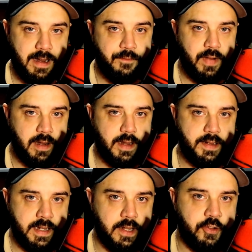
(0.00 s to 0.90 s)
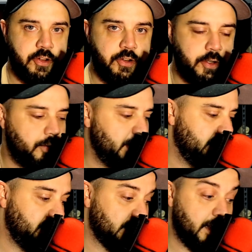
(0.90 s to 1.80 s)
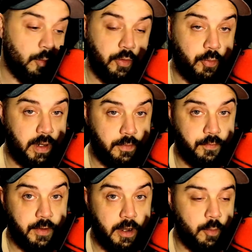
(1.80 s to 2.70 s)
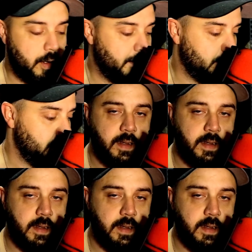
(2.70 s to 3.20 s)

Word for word: very intelligent dude, man. This letter was written very well.